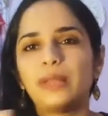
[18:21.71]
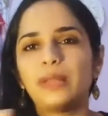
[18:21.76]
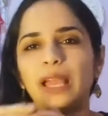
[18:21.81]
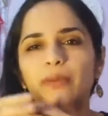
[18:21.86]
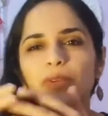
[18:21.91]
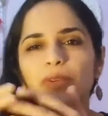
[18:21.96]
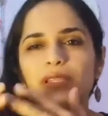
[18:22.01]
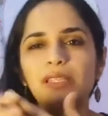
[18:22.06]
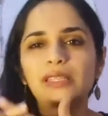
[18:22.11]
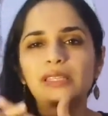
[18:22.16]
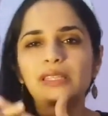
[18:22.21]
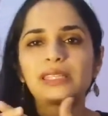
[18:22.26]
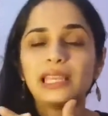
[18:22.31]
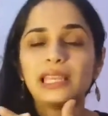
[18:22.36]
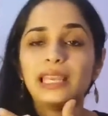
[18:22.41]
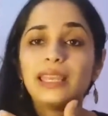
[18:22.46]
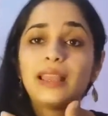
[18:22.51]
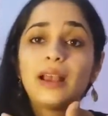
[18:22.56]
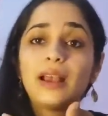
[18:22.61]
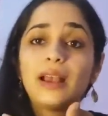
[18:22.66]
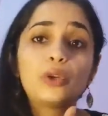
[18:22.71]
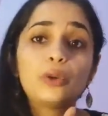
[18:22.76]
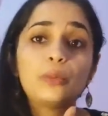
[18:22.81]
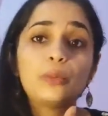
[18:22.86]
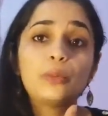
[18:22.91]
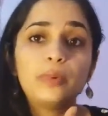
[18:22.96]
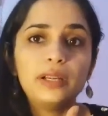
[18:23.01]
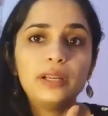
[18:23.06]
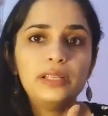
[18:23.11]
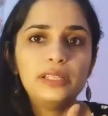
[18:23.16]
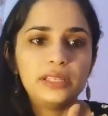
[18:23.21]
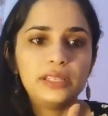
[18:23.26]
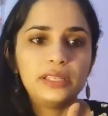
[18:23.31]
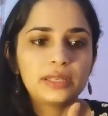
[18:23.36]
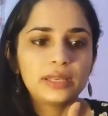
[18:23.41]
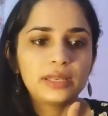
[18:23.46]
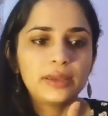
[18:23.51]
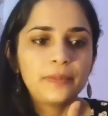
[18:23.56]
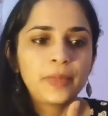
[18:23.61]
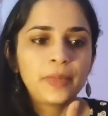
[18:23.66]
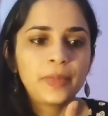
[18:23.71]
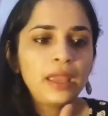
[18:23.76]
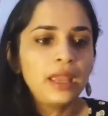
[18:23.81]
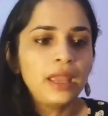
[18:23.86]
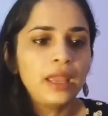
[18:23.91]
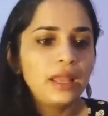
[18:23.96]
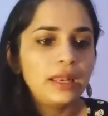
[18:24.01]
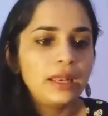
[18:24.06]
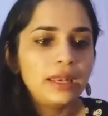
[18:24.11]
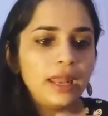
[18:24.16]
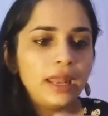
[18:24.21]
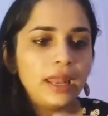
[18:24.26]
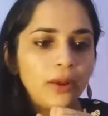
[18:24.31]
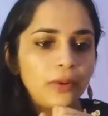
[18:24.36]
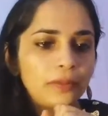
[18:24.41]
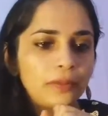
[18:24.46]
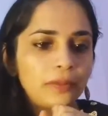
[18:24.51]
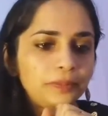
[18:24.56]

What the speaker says: I was just telling how to bridge it. Now,